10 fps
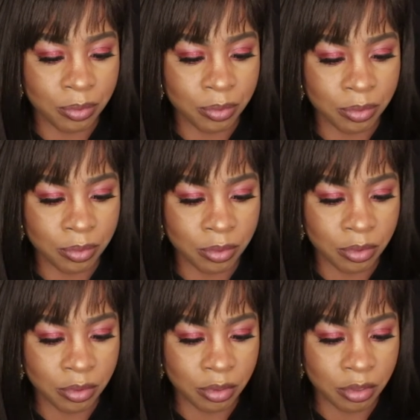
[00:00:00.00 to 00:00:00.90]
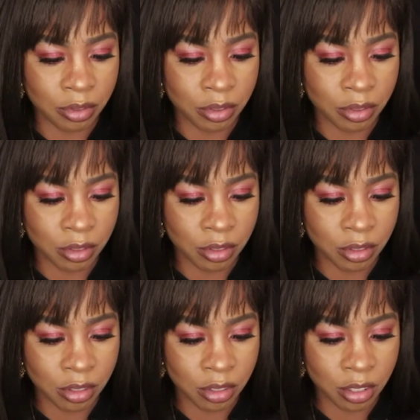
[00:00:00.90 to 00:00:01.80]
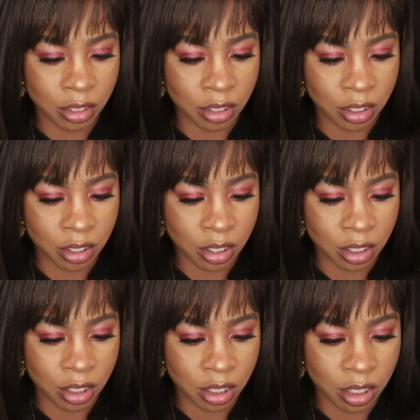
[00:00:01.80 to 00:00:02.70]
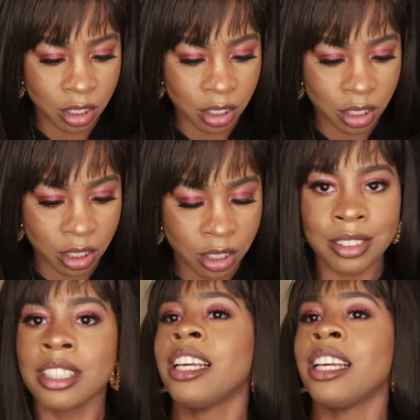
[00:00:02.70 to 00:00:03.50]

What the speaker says: [no speech]